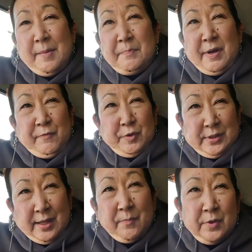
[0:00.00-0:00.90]
But for
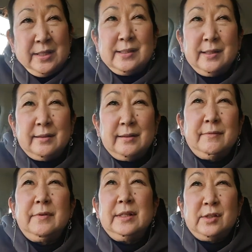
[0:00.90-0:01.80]
some reason,
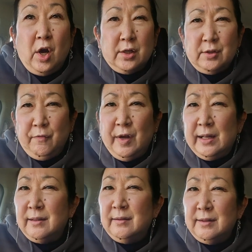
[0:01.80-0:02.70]
it's hard to find